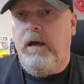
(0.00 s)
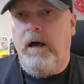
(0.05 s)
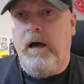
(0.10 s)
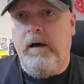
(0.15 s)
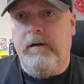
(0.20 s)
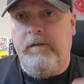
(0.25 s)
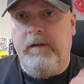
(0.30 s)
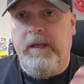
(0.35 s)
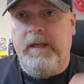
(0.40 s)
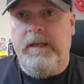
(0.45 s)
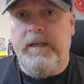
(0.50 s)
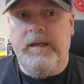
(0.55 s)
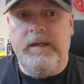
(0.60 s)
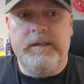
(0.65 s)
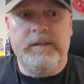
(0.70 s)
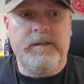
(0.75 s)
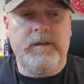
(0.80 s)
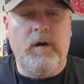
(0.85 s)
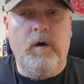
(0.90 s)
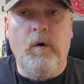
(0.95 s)
of
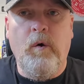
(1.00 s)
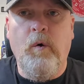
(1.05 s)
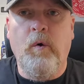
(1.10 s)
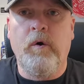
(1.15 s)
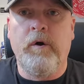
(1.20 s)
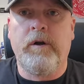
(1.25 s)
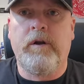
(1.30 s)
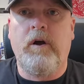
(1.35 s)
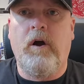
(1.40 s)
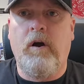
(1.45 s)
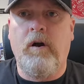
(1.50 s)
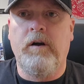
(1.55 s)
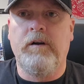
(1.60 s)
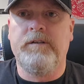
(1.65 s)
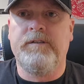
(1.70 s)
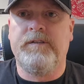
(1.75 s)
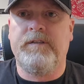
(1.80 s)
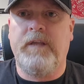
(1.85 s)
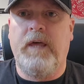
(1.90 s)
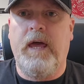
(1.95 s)
his, or
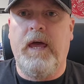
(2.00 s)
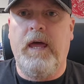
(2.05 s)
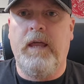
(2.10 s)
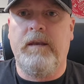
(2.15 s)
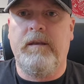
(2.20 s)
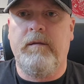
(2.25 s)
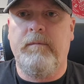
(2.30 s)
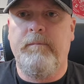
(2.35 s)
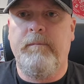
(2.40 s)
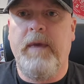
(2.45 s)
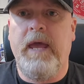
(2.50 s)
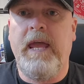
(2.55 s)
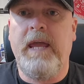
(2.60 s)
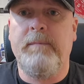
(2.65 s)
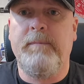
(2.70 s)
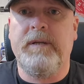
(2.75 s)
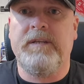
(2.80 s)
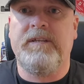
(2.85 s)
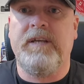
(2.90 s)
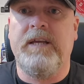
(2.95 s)
cards that may
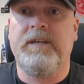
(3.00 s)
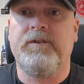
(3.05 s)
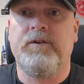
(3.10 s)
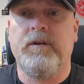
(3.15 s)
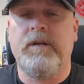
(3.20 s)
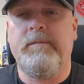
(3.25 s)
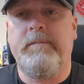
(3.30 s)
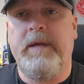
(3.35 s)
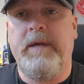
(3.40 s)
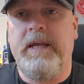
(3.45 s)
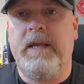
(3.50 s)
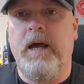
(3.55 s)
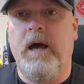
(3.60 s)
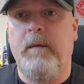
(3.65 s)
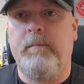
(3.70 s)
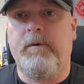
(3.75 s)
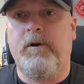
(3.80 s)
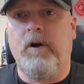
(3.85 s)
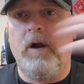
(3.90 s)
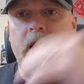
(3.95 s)
potentially be
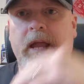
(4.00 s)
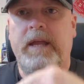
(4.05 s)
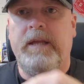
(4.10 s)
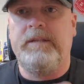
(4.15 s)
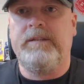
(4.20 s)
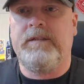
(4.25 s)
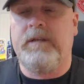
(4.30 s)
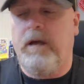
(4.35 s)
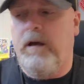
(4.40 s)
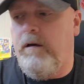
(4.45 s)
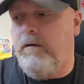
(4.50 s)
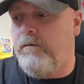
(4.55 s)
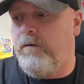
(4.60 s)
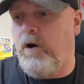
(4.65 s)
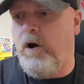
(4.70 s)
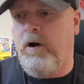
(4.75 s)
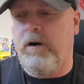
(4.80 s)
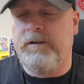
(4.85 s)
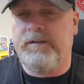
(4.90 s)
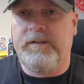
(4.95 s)
upgrades of
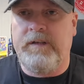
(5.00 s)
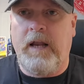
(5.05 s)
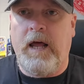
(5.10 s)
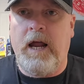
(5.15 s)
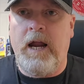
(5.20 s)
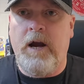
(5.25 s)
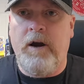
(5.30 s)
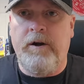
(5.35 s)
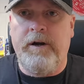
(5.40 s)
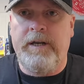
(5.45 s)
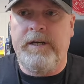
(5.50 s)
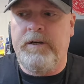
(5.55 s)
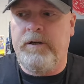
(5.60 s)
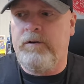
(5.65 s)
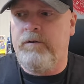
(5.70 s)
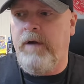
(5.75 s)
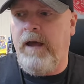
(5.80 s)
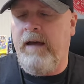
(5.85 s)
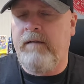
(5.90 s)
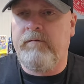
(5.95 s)
cards that I already
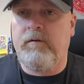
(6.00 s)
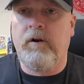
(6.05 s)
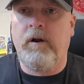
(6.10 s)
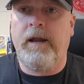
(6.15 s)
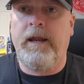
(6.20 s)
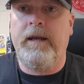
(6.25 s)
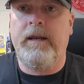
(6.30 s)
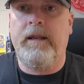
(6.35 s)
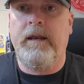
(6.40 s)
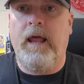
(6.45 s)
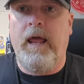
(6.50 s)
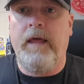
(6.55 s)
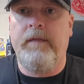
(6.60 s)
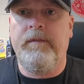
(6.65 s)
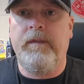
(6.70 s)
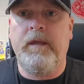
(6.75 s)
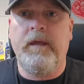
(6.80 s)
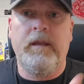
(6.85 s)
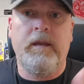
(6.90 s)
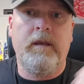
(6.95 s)
do have graded.
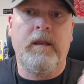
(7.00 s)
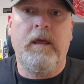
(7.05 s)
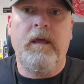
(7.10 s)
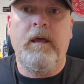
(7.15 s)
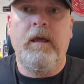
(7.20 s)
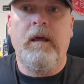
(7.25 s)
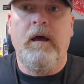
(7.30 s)
And then